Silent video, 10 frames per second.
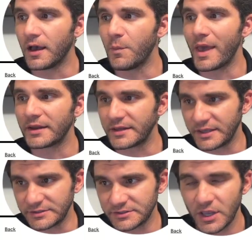
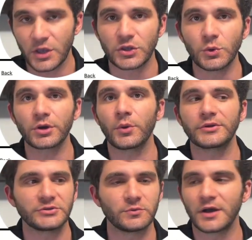Amenities. You are going
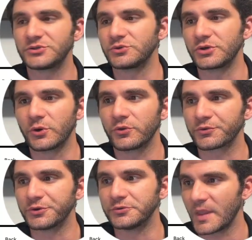to want to go
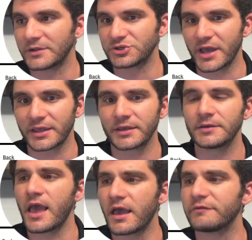through and check
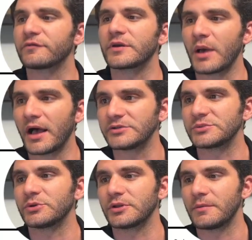every
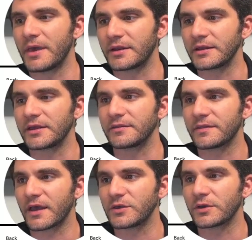possible amenity
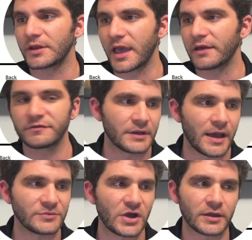that you can have.
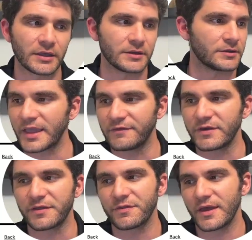I'm talking if
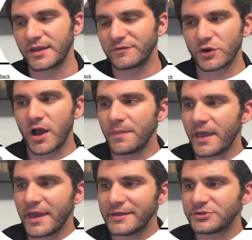you're on
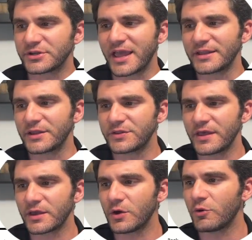the edge and you
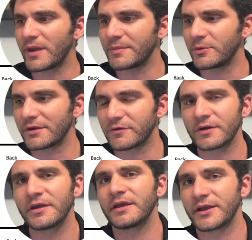think, oh, maybe
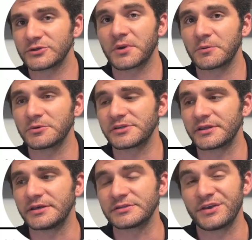whatever, here's why I will say
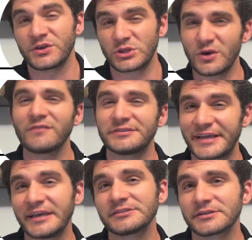this. You have a
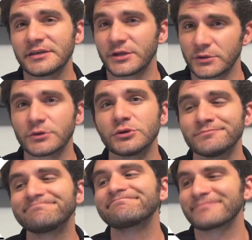desk in a
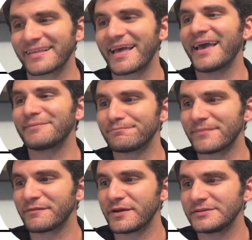room. That,
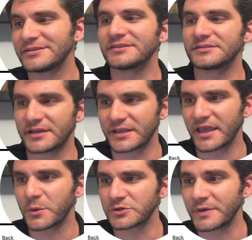my friends, is a
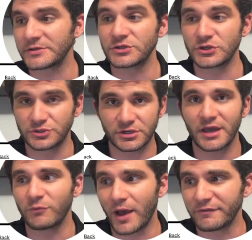dedicated workspace. You should
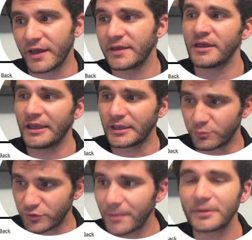have Wi-Fi. You
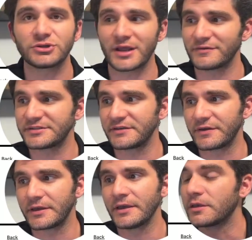probably should have a
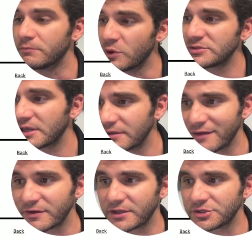TV. You most likely
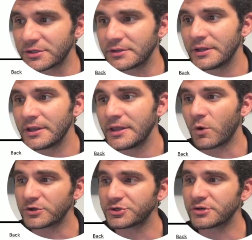have a kitchen.
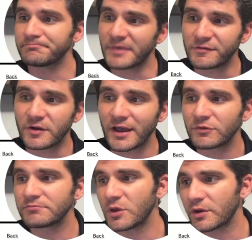Washer, if you don't have
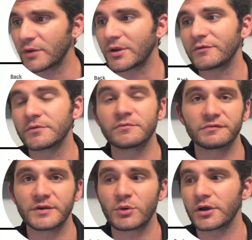one, okay, whatever.
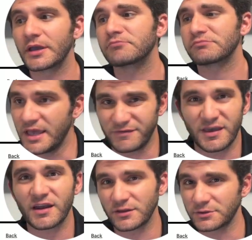Free parking. If you
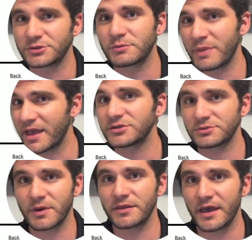got a little dirt
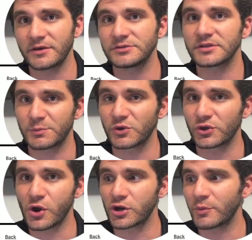patch by the house that a
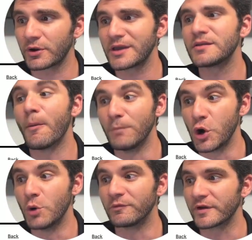car could park in,
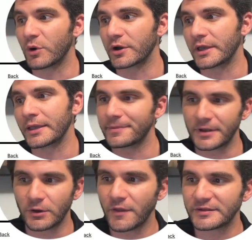boom, free parking. You
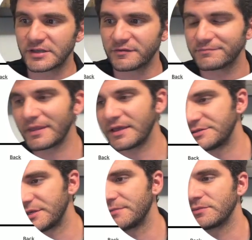know, all that stuff.
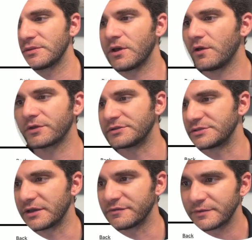AC, all the good
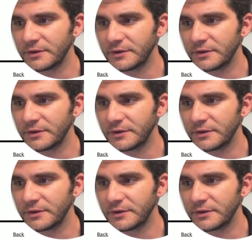stuff.